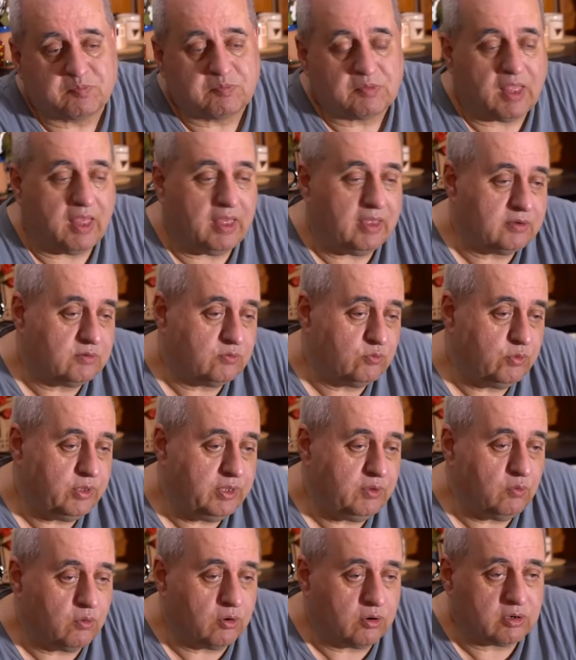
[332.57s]
And we
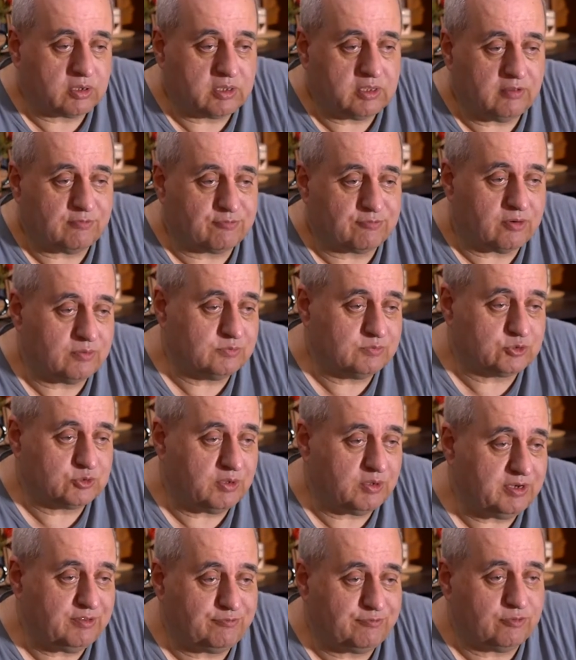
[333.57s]
work from
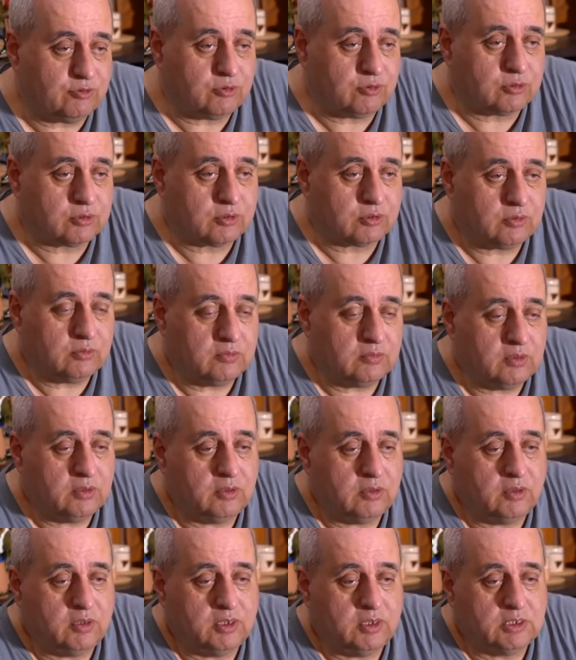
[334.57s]
24
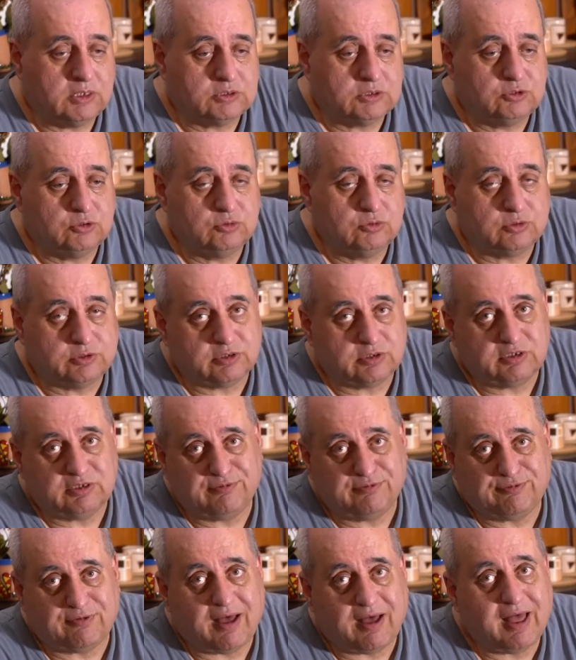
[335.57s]
to
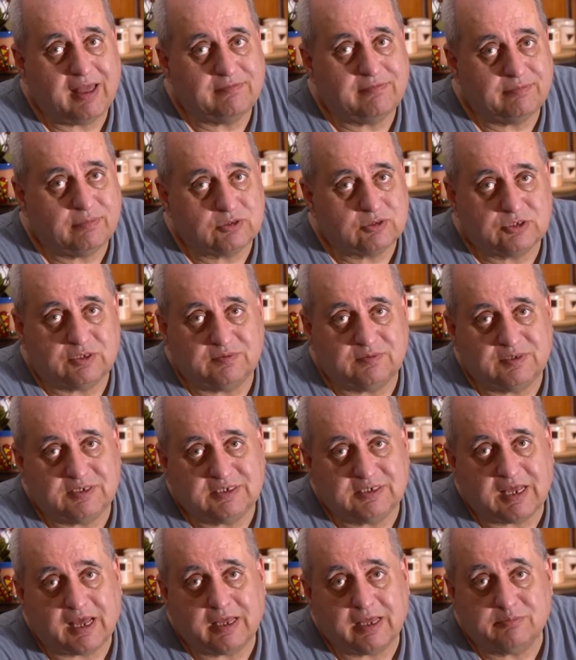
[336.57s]
35 most of the
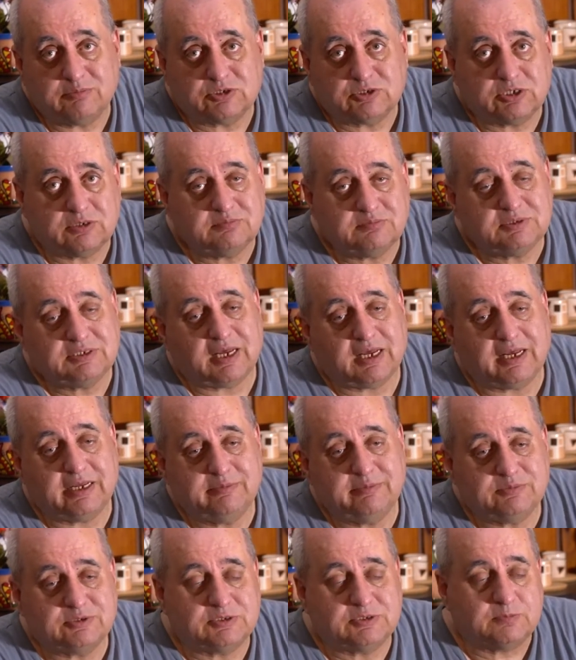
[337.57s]
time.
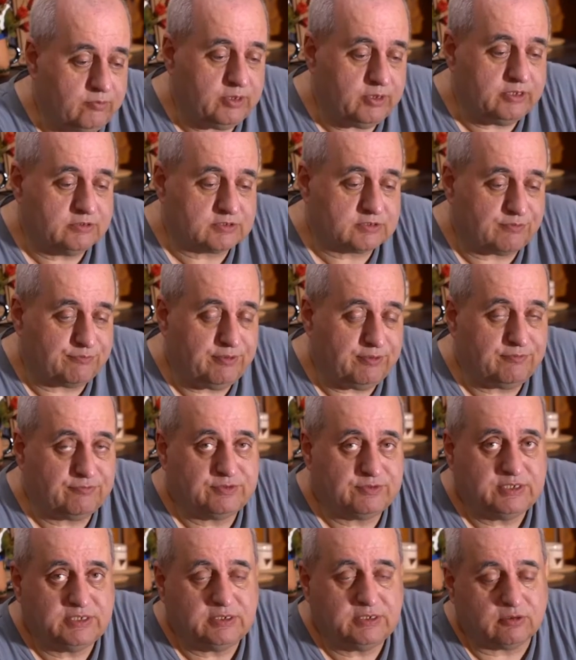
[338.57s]
Sometimes we use a
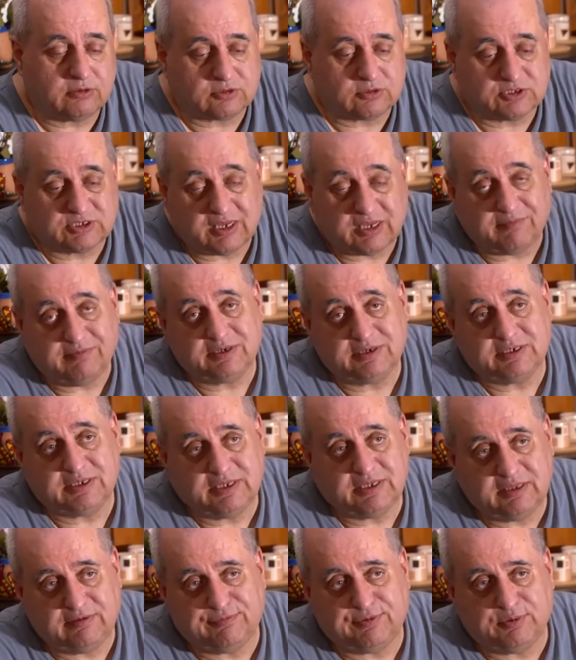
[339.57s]
50 or
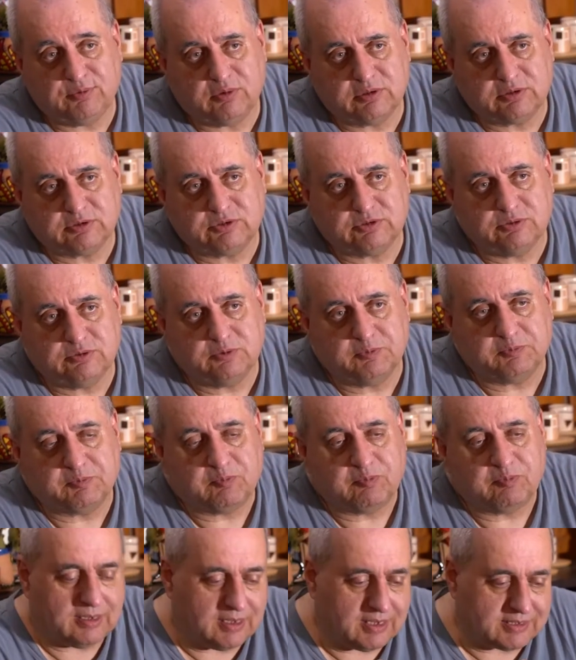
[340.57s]
70 if you want to
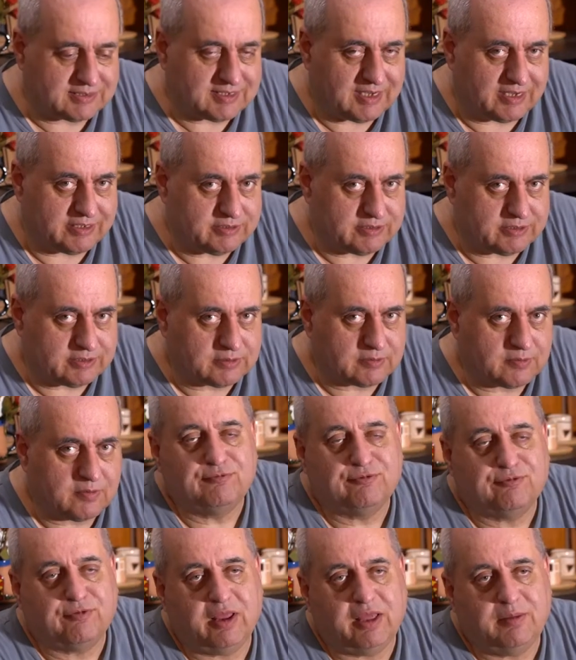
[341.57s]
a tighter
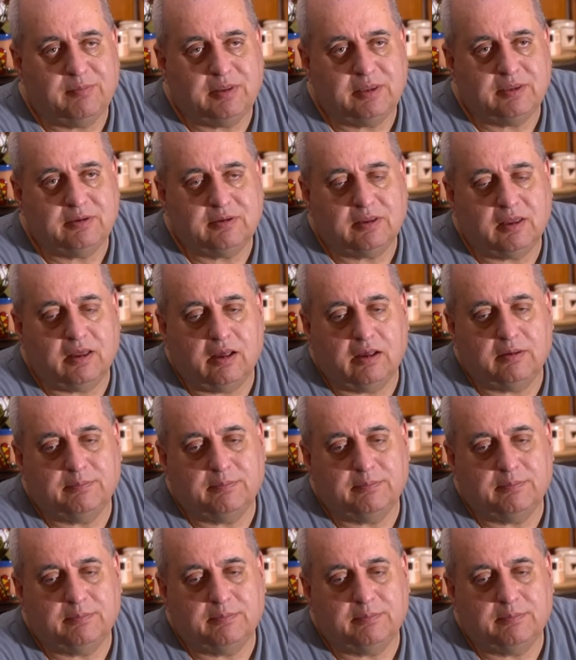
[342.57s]
framing.